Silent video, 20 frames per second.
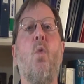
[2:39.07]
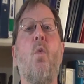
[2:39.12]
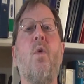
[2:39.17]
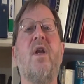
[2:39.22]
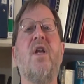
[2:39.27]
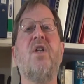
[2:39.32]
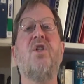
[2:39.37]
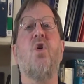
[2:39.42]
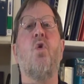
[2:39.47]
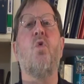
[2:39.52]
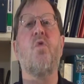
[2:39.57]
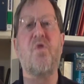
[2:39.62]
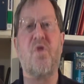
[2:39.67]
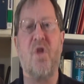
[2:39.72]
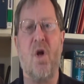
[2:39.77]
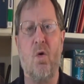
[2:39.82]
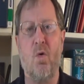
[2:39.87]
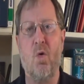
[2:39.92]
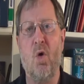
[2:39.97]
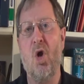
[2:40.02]
We need to
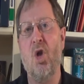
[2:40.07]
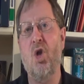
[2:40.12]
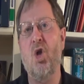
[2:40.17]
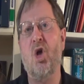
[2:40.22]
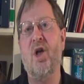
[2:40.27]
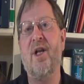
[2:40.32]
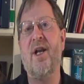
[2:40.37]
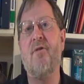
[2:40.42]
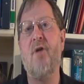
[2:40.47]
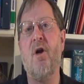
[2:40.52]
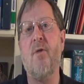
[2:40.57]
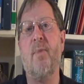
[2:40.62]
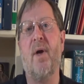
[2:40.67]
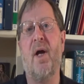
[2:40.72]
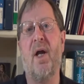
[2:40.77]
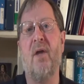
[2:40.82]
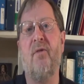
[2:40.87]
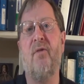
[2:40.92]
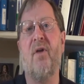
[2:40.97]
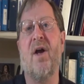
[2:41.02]
also look at our own
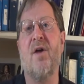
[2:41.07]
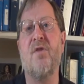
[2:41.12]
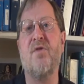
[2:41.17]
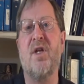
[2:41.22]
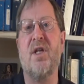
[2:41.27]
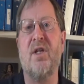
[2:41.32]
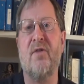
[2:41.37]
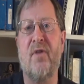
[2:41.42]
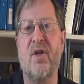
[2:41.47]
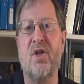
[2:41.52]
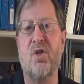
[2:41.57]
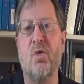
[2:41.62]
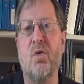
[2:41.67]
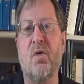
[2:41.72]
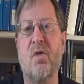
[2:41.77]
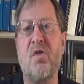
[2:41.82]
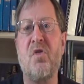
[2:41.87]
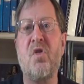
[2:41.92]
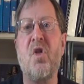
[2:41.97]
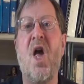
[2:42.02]
behaviour as
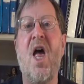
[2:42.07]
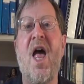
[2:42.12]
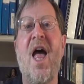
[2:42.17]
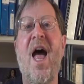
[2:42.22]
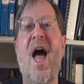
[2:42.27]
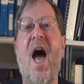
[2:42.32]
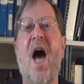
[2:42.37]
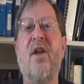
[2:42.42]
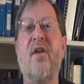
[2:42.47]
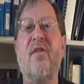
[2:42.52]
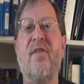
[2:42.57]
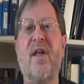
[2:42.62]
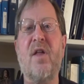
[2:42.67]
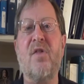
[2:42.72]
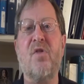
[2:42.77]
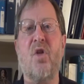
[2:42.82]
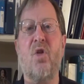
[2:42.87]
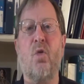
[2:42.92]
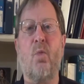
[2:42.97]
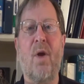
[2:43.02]
individuals and at
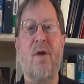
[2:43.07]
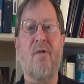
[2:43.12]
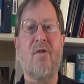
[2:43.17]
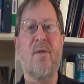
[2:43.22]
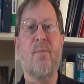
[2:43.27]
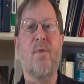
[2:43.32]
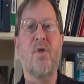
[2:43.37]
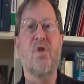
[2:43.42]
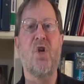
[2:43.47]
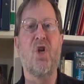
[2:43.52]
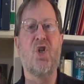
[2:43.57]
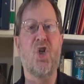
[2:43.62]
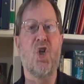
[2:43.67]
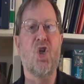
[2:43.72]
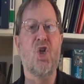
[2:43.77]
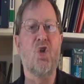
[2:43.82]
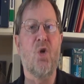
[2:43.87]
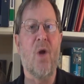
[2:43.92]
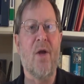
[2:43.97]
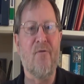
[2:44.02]
things that we're in a
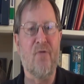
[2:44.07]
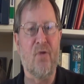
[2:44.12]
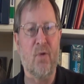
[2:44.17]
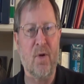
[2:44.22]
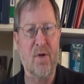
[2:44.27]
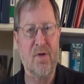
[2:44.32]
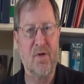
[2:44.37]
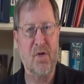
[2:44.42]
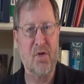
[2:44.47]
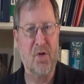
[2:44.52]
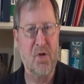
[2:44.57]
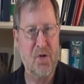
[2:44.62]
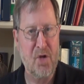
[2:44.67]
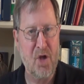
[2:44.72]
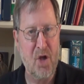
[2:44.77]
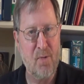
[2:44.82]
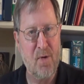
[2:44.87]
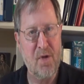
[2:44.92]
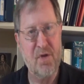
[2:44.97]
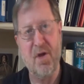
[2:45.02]
position to influence as
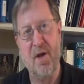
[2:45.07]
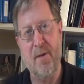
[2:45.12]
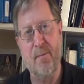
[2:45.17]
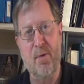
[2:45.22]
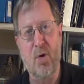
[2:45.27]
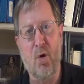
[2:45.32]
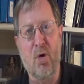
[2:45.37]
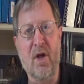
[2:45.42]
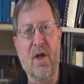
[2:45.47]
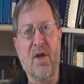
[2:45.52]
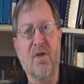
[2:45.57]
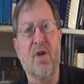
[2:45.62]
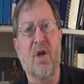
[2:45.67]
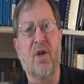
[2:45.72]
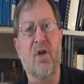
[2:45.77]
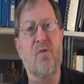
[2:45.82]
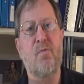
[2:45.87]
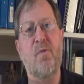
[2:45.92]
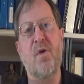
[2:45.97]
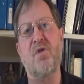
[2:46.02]
consumers, employees
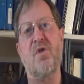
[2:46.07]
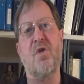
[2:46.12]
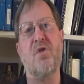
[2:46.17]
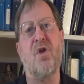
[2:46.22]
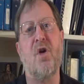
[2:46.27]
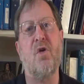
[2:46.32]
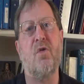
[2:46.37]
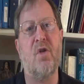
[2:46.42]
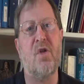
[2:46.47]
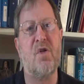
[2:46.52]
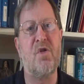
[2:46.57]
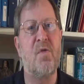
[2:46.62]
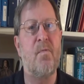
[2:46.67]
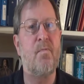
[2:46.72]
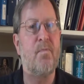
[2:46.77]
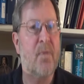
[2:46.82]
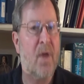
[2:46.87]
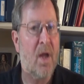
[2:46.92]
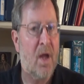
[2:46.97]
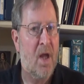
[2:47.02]
and as business owners.
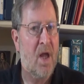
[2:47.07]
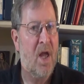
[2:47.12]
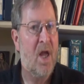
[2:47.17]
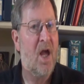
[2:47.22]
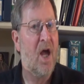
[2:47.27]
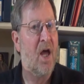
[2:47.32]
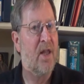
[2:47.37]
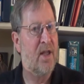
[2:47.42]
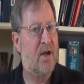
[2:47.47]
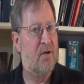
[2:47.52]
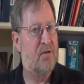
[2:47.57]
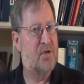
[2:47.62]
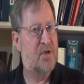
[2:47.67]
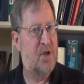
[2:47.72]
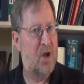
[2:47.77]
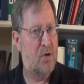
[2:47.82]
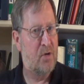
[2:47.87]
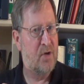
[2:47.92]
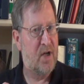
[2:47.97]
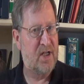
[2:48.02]
And there is
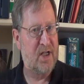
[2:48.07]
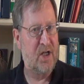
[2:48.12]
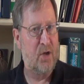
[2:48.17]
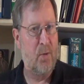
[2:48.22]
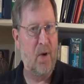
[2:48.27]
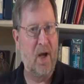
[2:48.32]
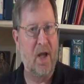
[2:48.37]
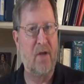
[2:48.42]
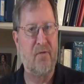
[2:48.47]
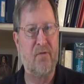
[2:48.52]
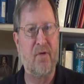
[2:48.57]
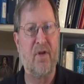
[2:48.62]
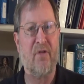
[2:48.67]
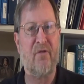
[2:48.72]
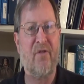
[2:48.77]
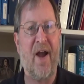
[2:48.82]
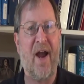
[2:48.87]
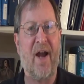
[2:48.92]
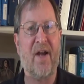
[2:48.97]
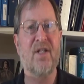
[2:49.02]
no getting away from the
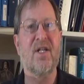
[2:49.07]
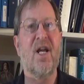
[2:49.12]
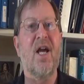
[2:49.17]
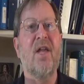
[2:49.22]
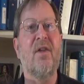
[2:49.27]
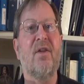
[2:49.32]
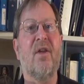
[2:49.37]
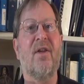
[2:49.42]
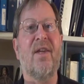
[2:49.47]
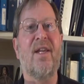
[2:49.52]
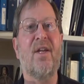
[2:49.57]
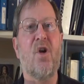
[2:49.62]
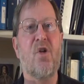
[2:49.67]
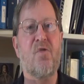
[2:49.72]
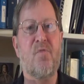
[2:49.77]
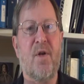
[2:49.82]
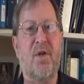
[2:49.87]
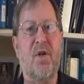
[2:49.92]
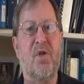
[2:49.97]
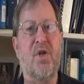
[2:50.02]
fact that the
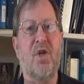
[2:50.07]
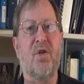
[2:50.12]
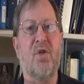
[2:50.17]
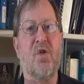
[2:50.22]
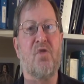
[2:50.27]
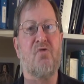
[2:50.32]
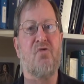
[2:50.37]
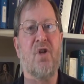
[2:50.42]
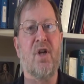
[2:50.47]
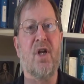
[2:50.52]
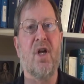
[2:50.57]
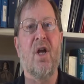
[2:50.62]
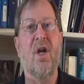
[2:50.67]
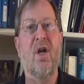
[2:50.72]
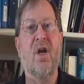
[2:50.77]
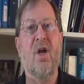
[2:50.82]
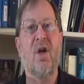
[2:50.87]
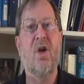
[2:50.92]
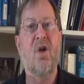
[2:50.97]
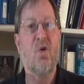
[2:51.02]
cosmetics industry,
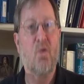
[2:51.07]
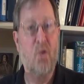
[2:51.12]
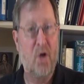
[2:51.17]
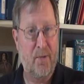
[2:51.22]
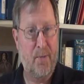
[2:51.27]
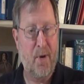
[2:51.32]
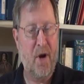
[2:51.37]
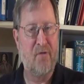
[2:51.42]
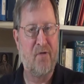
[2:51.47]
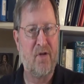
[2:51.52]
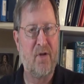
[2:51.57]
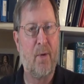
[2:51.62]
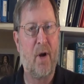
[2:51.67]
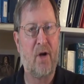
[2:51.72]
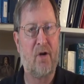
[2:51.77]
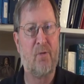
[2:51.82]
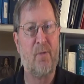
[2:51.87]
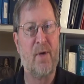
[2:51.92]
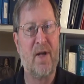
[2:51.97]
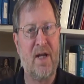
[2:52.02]
quite apart from the
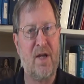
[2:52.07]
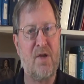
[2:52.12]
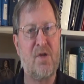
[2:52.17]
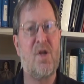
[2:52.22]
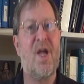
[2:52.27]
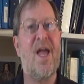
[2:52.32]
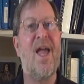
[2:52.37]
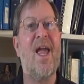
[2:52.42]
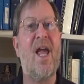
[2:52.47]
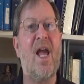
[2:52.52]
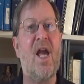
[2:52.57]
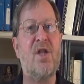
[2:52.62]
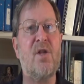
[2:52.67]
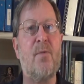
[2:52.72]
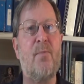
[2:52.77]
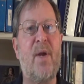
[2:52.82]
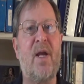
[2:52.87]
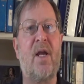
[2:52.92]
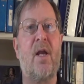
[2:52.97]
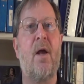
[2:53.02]
microbeads, is a
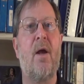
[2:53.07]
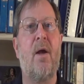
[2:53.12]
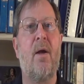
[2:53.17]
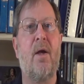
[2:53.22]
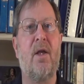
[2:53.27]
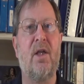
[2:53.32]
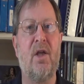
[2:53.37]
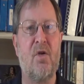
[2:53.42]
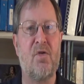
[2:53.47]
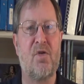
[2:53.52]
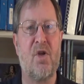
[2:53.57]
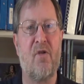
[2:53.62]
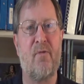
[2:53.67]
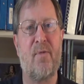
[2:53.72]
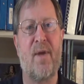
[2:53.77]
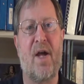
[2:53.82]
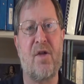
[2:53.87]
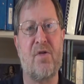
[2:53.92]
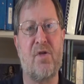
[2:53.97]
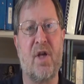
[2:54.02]
big user of
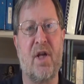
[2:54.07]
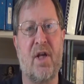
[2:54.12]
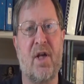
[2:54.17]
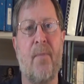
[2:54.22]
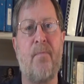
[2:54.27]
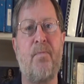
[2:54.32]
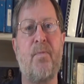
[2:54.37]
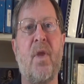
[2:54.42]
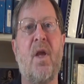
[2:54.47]
plastic.